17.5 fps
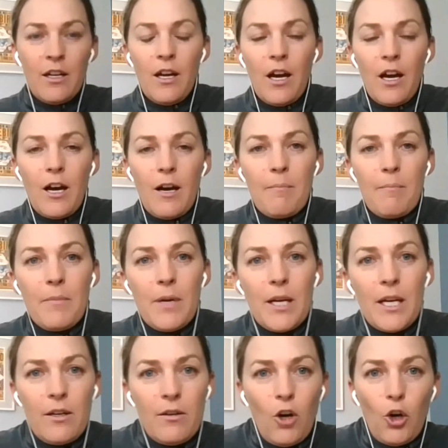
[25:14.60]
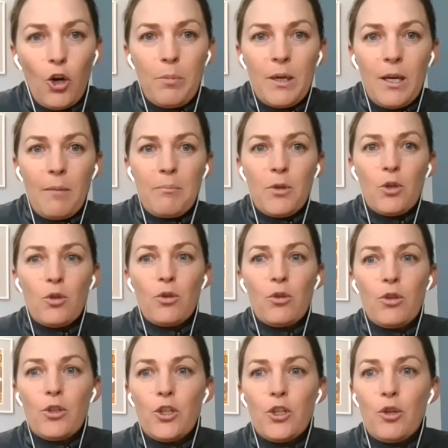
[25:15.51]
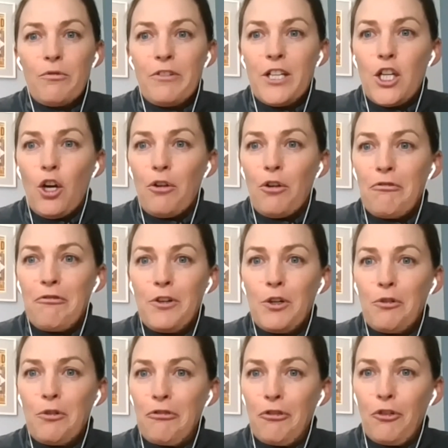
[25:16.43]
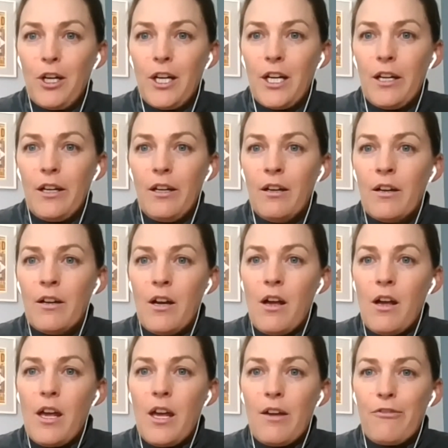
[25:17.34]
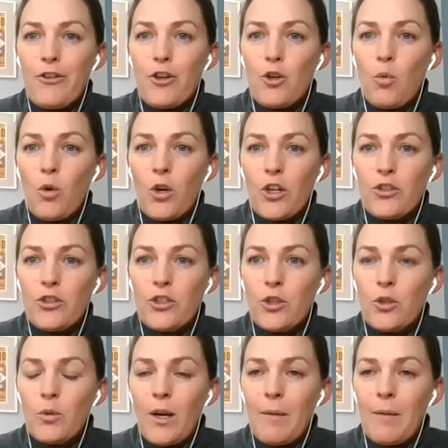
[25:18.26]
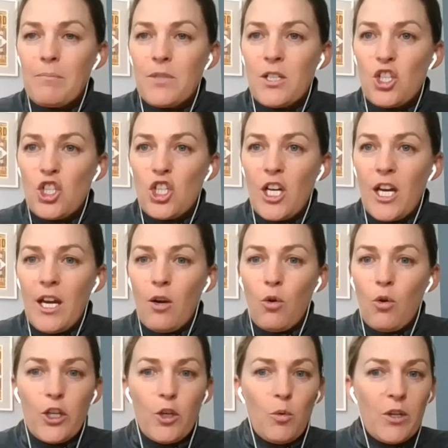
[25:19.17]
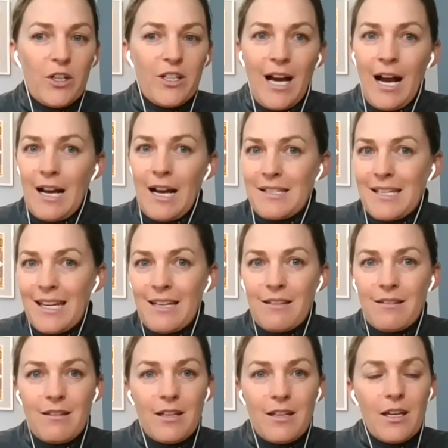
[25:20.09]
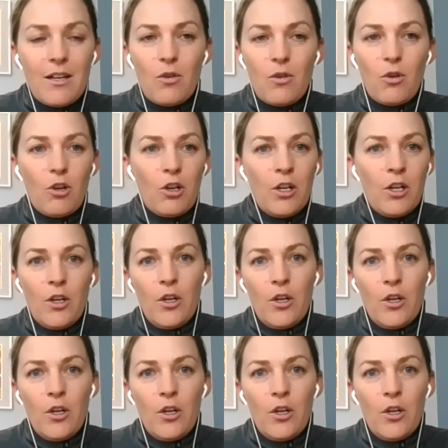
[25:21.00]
and open up your video, feel free if you wanted to share or you want to ask anything, or